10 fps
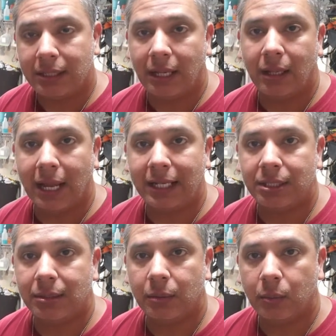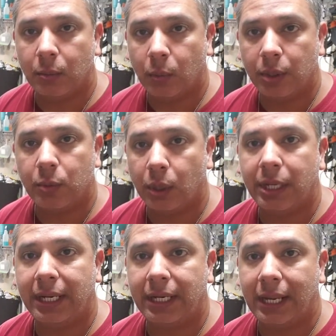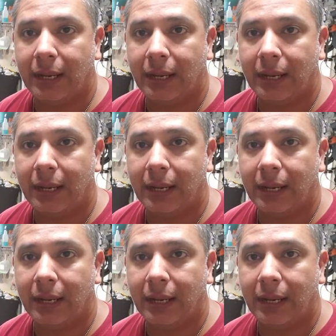tail lights weren't working